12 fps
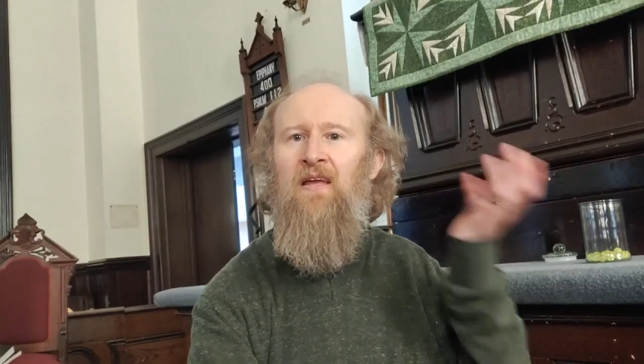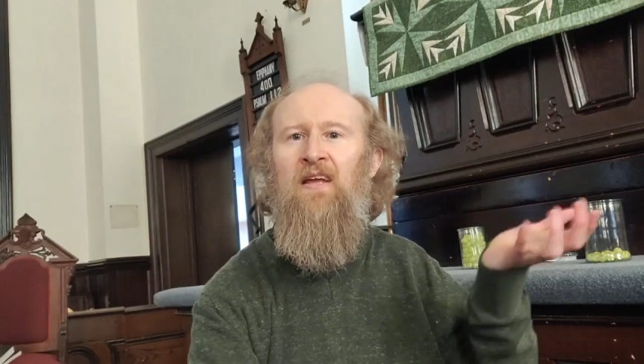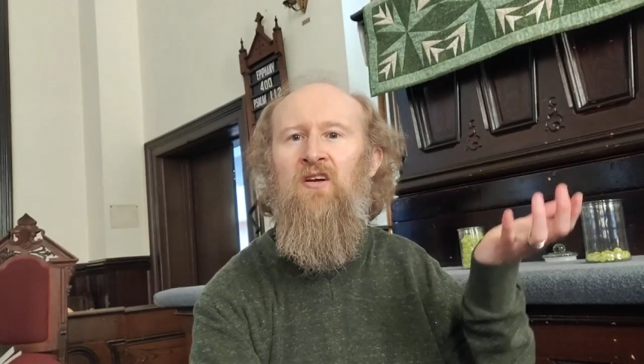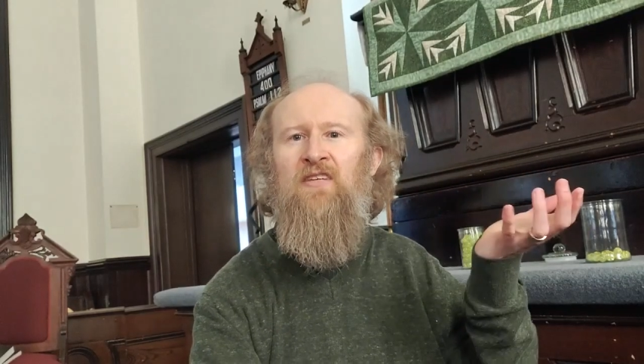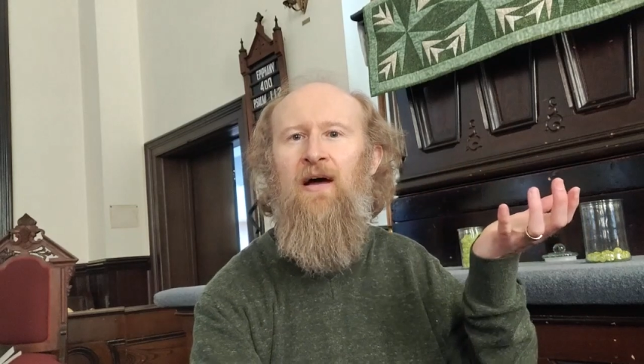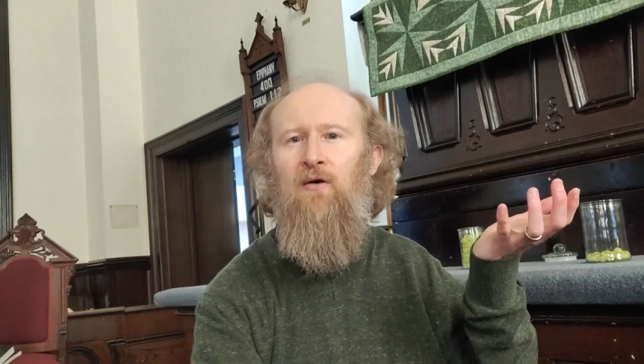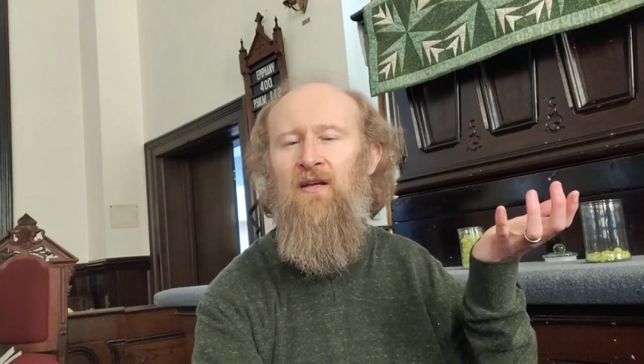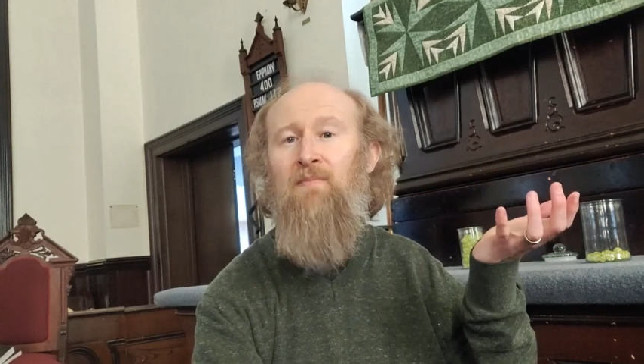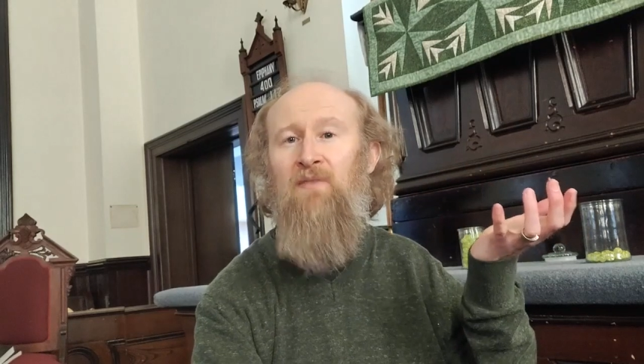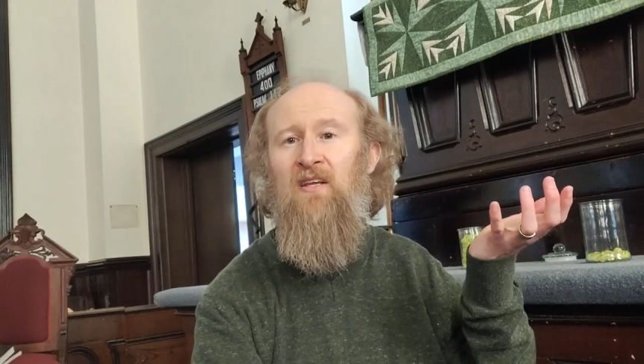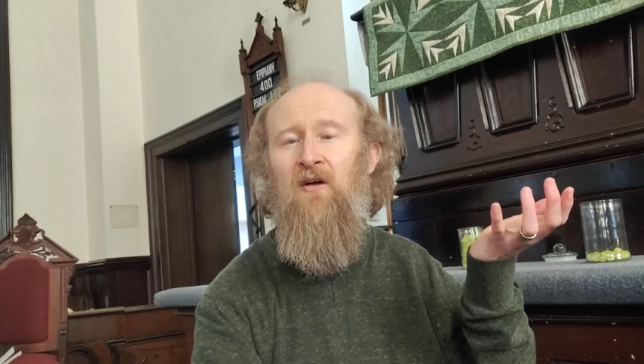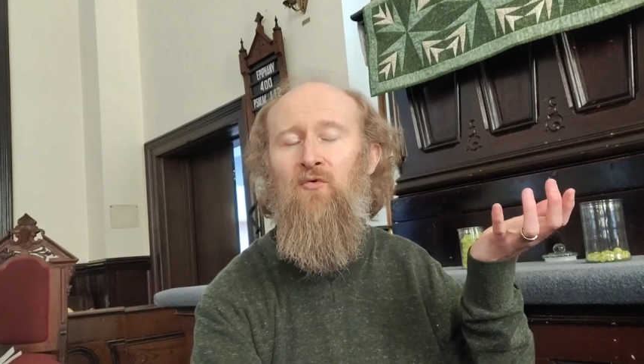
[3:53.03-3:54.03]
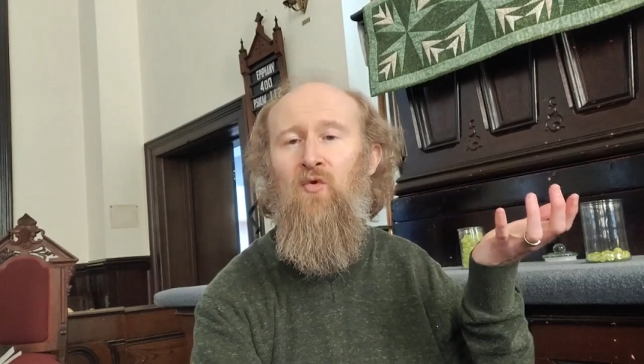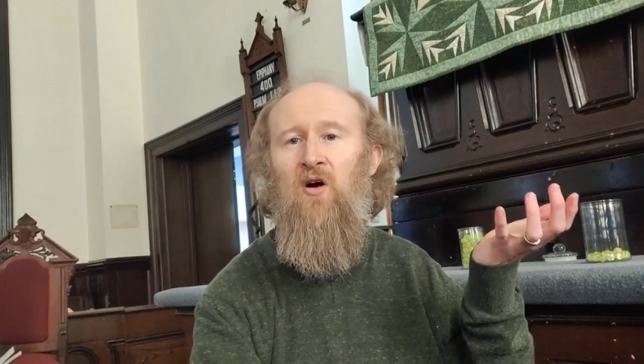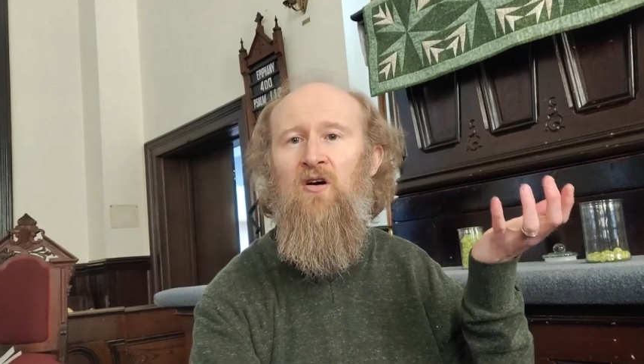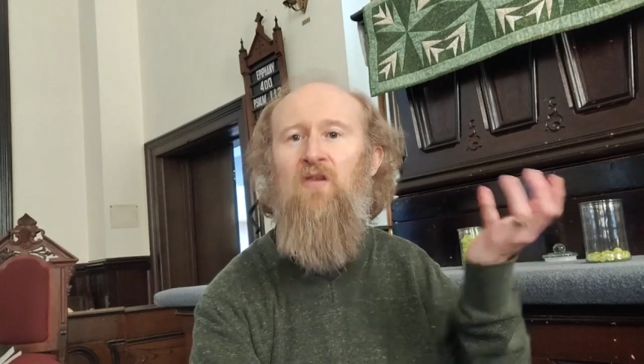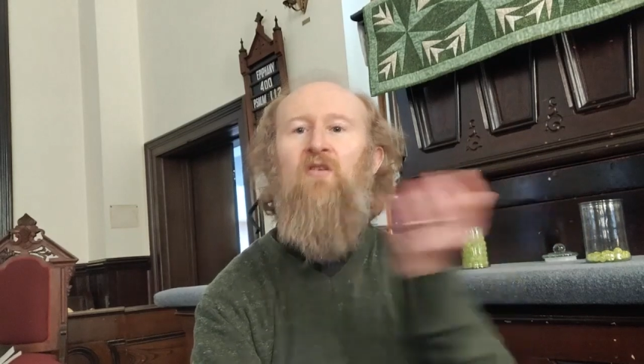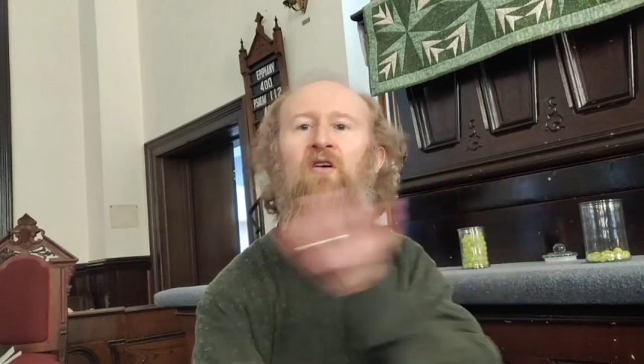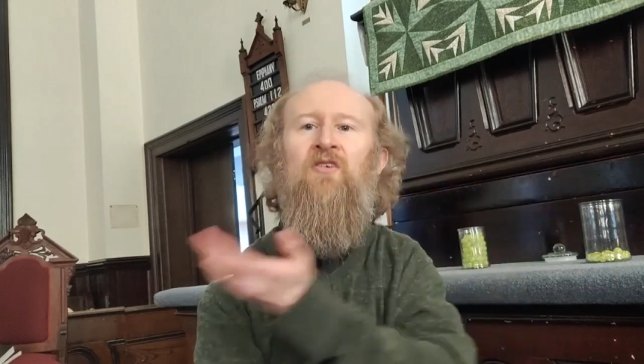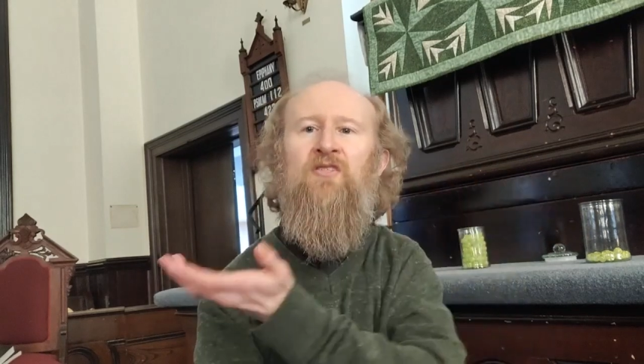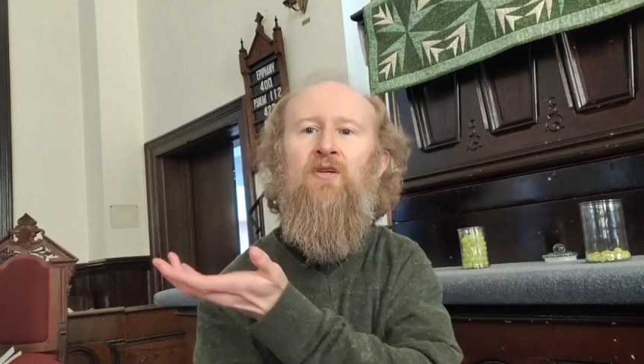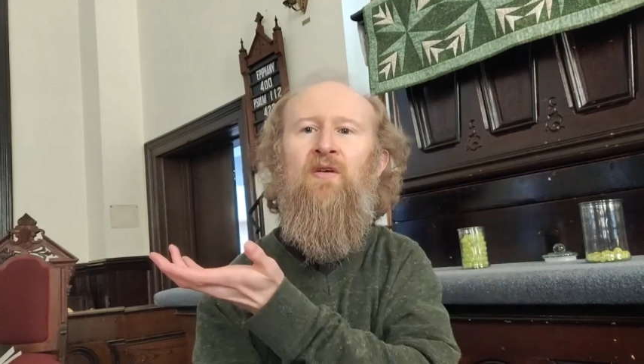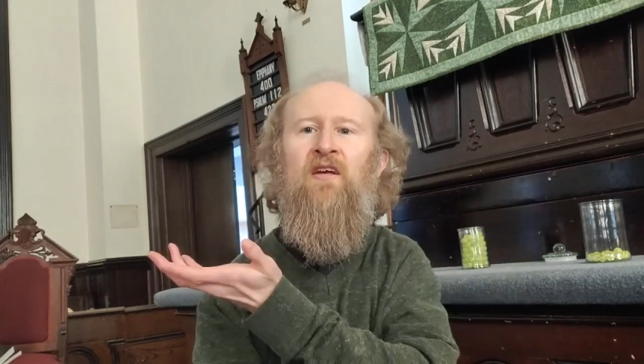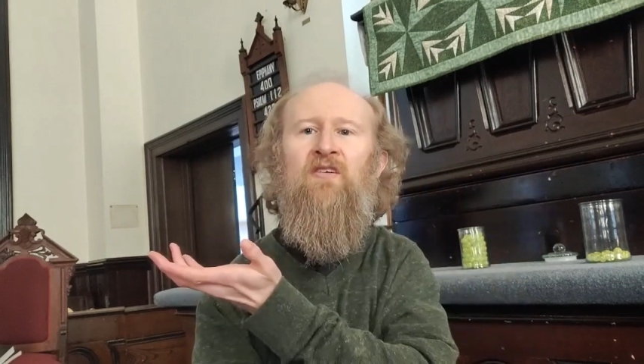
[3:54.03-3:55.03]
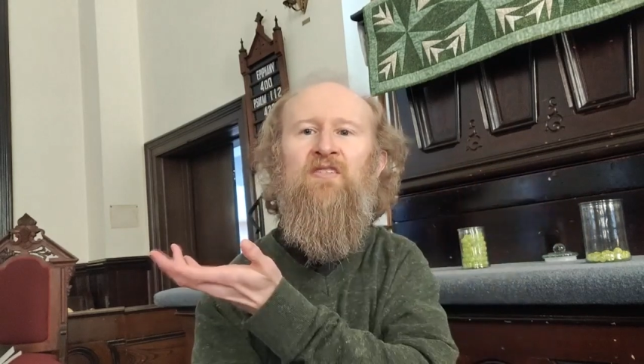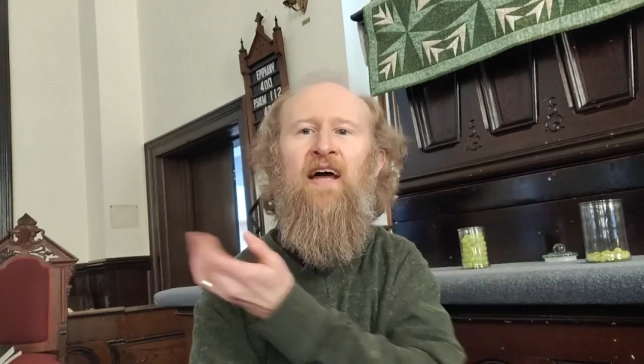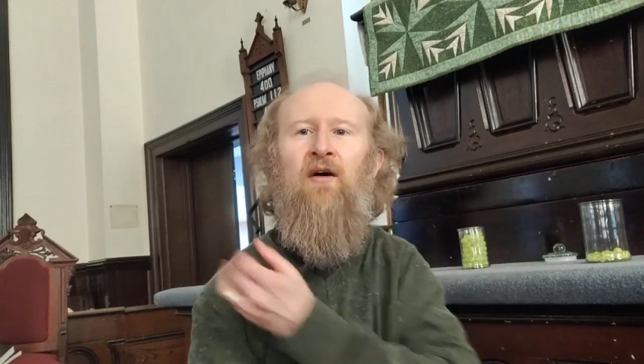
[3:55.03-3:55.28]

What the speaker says: here's how it can be done wrong, also here's